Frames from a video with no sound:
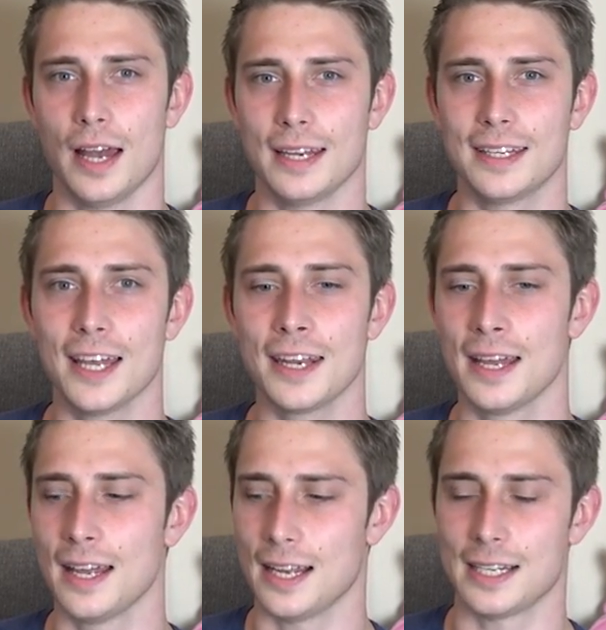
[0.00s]
And then
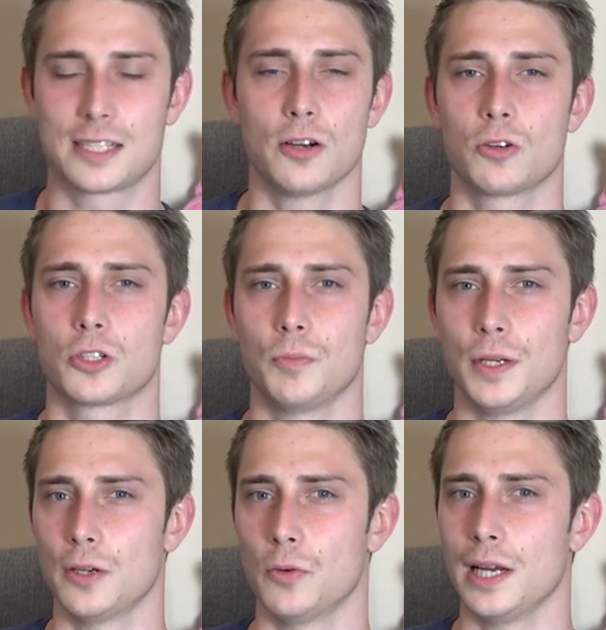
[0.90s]
it's going to
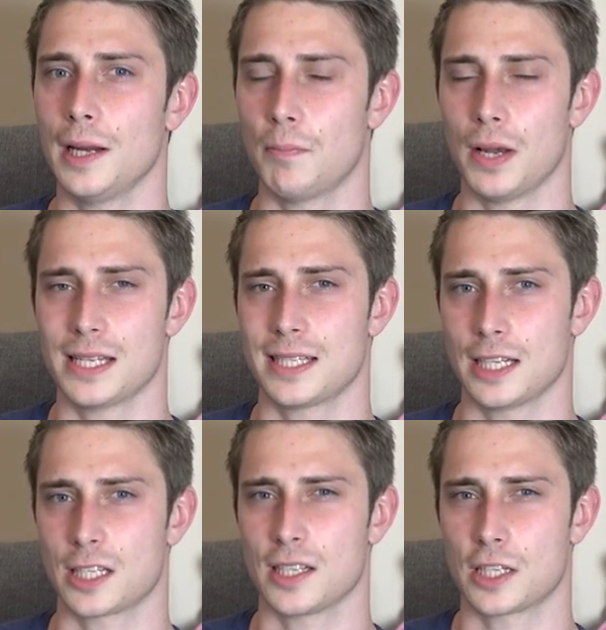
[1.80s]
be a really pleasant
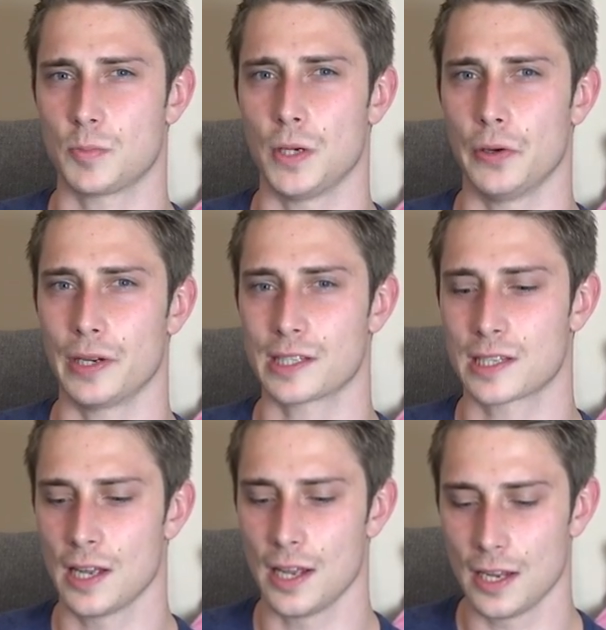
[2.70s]

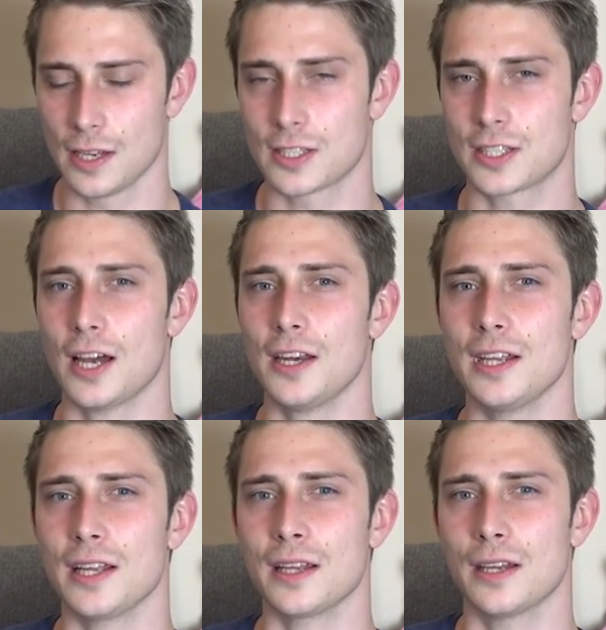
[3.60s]
experience.
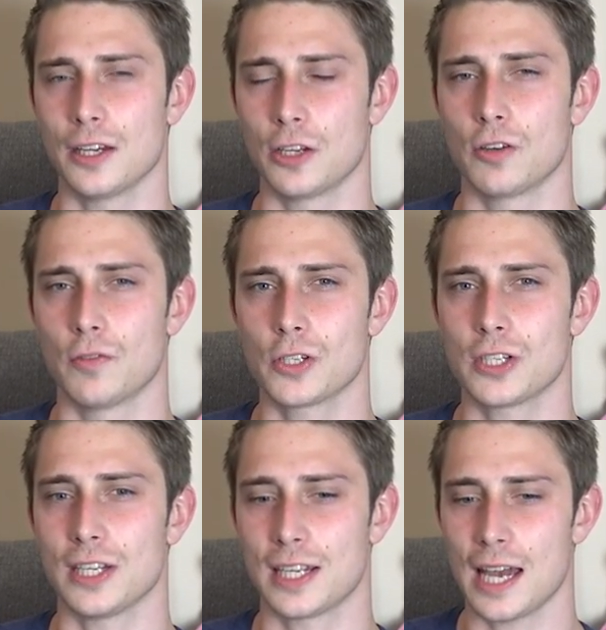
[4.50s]
Studying in
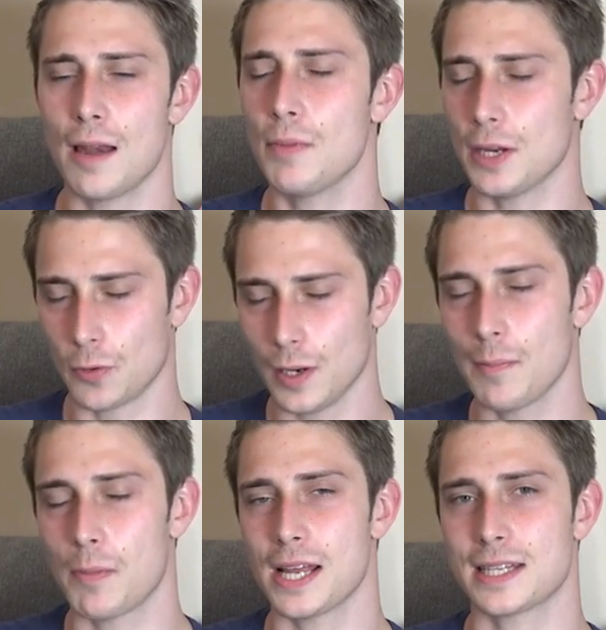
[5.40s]
university can be a really
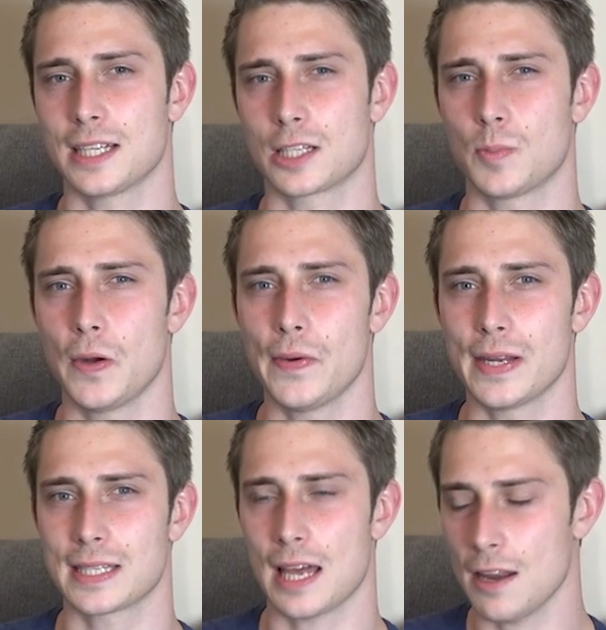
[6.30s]
pleasant
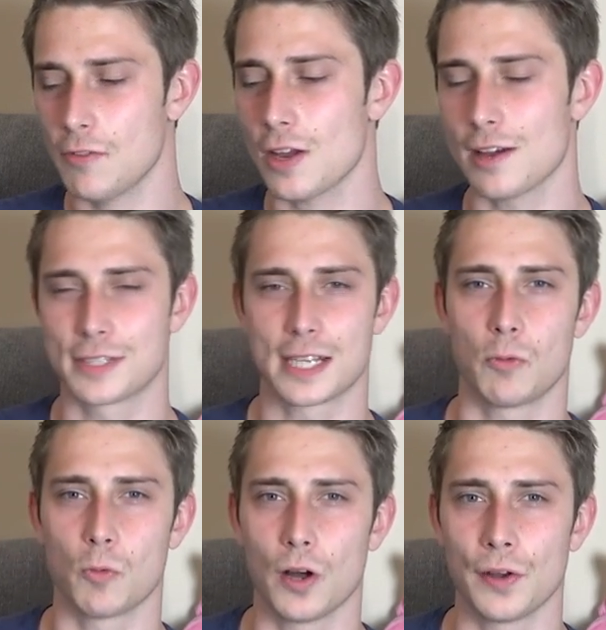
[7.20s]
experience, and if you have
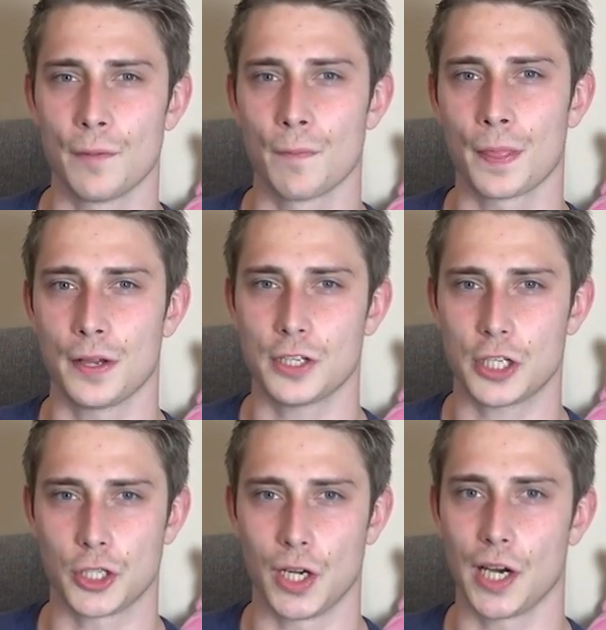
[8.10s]
someone
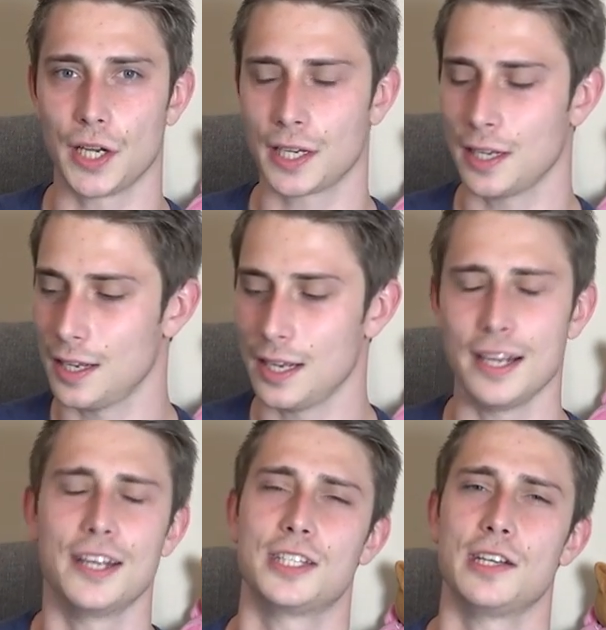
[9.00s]
that you like,
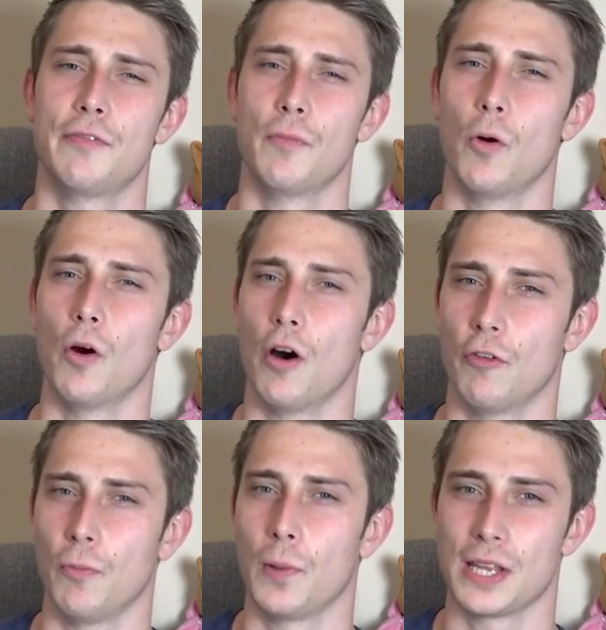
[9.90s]
it's even more
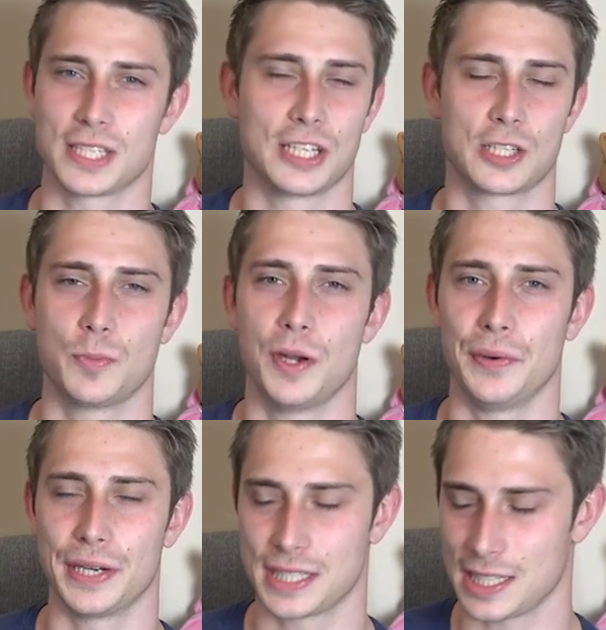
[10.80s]
of a pleasant
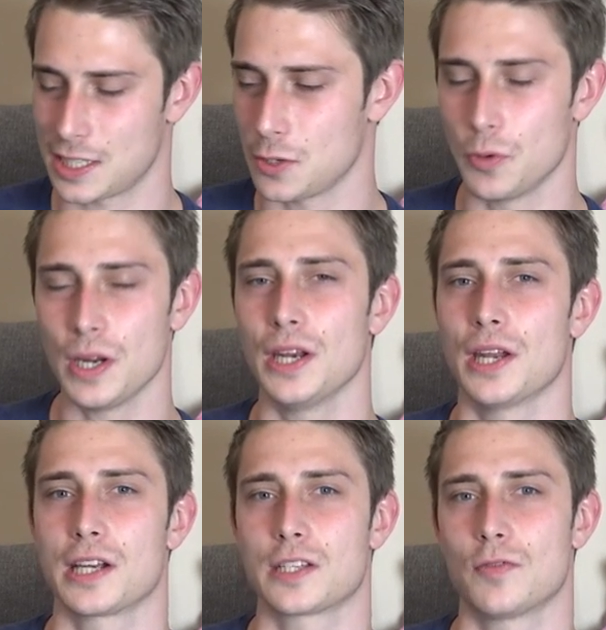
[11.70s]
experience. It's a really
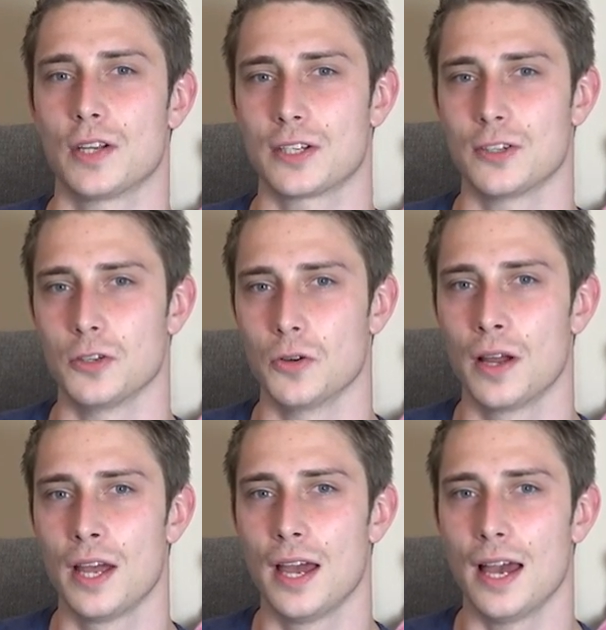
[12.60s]
nice thing to do.
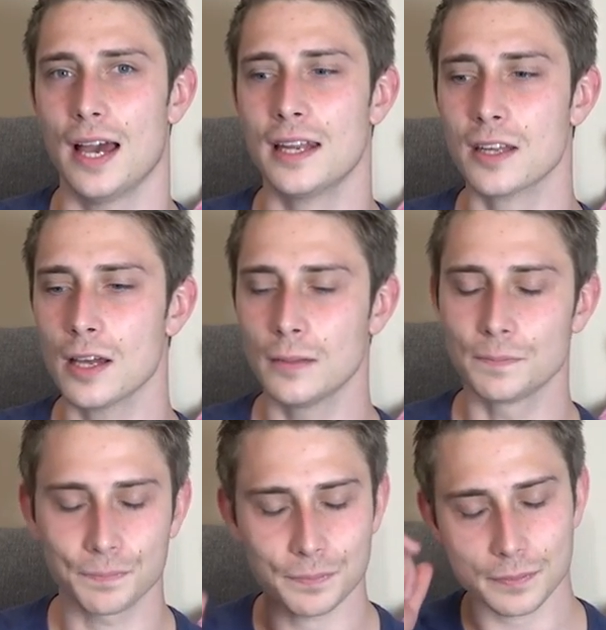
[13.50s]
And
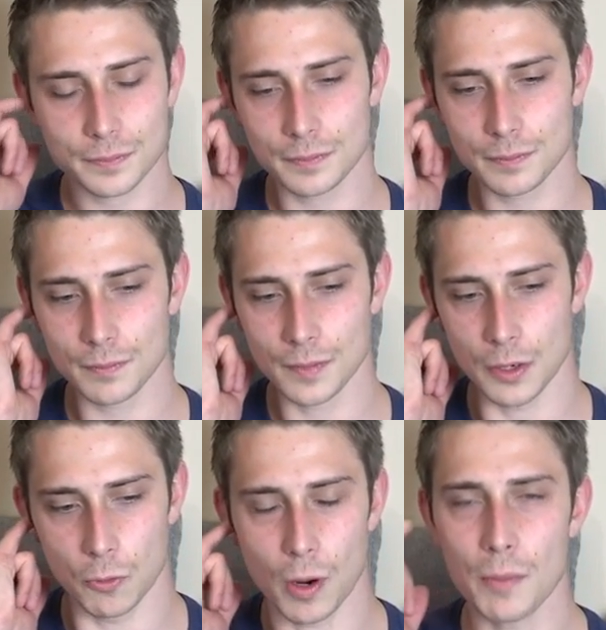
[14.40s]

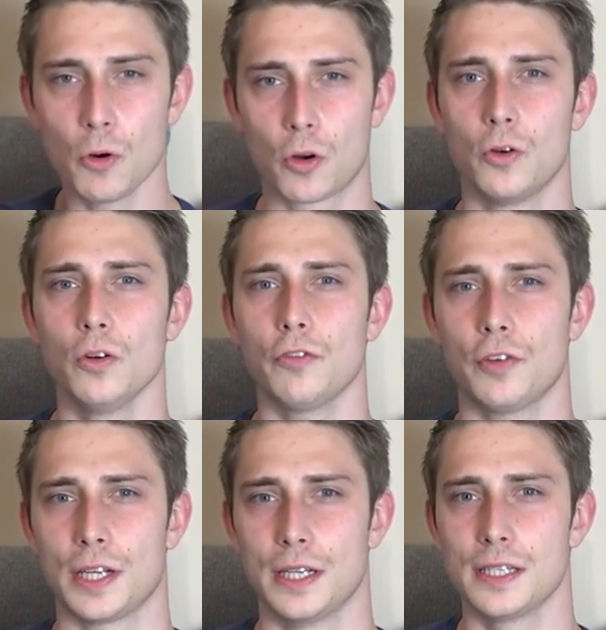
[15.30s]
one more cool
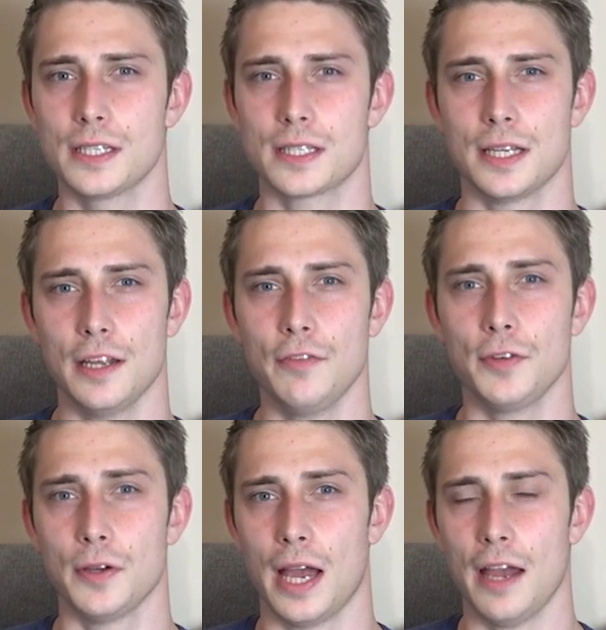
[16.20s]
thing is, if
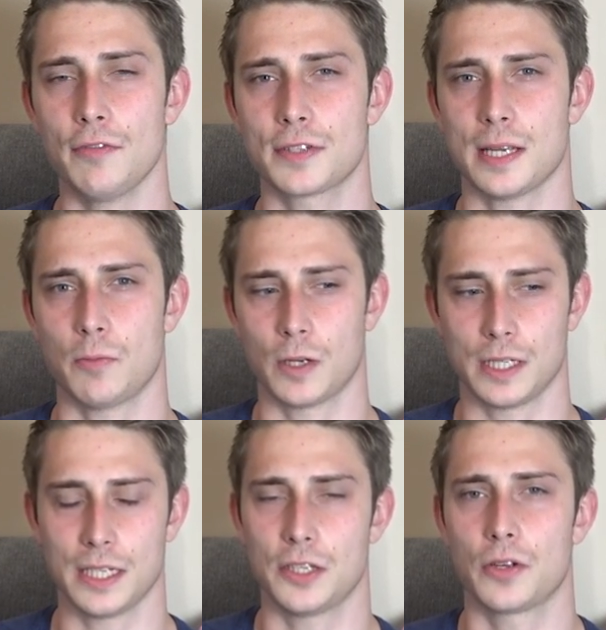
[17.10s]
you have someone
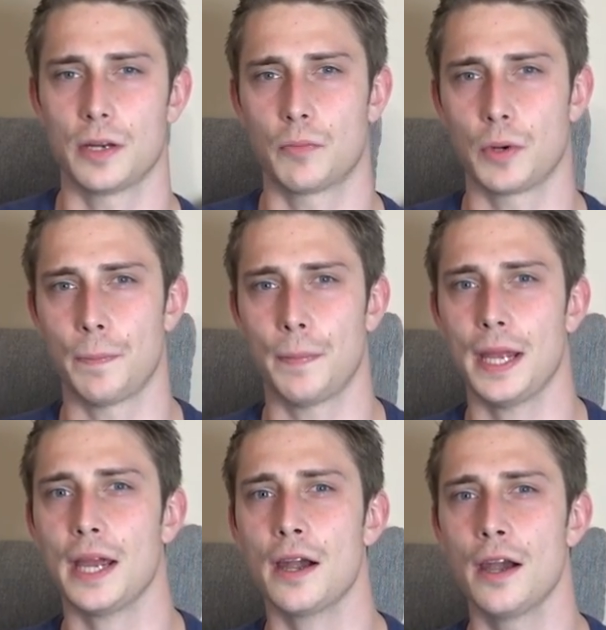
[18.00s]
that you can
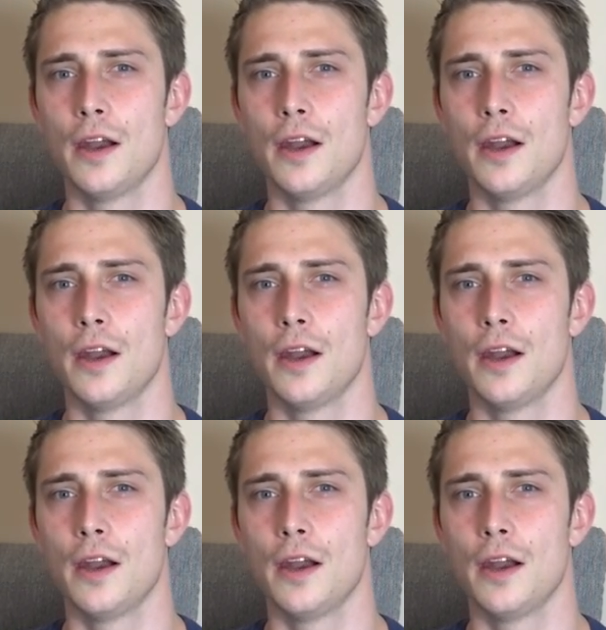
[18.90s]
prepare